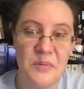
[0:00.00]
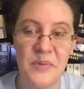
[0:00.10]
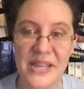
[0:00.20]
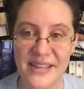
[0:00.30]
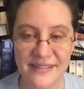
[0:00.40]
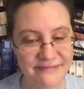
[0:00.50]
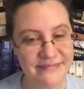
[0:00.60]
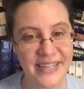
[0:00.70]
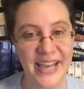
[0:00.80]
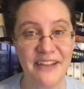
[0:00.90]
we
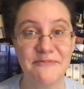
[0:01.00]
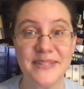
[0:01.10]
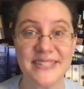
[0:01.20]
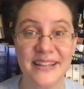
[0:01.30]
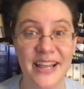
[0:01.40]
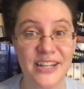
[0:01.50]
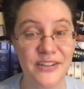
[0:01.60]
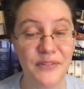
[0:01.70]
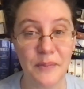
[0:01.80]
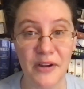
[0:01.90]
have missed a lot of
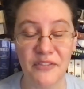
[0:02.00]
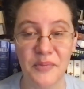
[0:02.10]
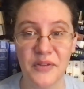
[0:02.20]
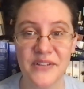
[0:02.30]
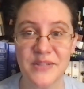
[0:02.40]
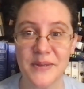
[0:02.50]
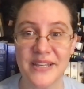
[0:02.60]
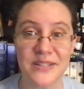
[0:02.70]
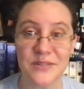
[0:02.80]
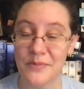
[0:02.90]
different Marvel movies
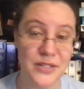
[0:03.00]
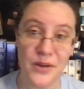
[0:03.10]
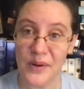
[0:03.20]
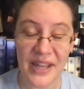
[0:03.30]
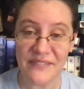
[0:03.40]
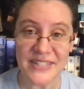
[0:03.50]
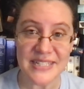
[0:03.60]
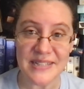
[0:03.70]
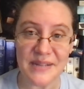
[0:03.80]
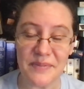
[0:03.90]
because we don't have
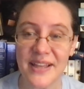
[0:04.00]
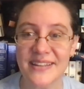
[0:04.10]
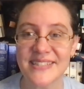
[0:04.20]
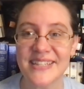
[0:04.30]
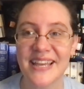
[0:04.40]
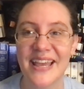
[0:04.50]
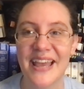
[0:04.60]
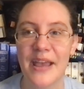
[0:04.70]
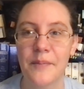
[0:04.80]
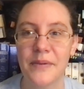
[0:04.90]
Disney Plus,
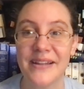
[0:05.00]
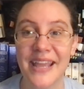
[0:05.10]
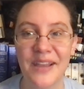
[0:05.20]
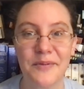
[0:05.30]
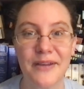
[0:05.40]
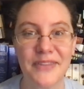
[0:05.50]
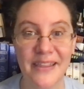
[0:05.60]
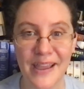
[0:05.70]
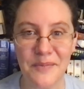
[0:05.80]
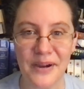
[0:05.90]
but hey, we have the
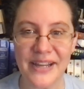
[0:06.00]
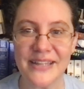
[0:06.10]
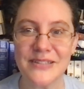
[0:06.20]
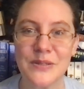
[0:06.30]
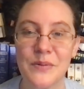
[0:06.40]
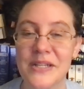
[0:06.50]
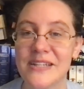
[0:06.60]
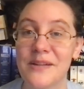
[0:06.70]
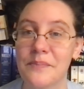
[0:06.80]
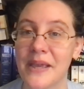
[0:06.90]
library, so we
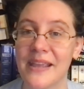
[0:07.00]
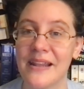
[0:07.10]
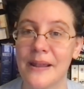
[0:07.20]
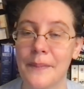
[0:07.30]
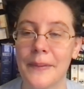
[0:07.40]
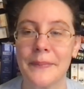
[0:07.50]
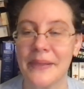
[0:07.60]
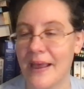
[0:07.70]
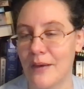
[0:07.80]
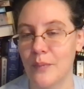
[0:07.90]
ended up picking up
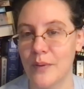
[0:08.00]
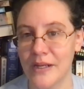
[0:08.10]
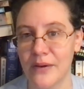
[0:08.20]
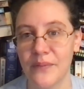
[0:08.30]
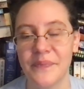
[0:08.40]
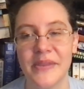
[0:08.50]
Black Widow.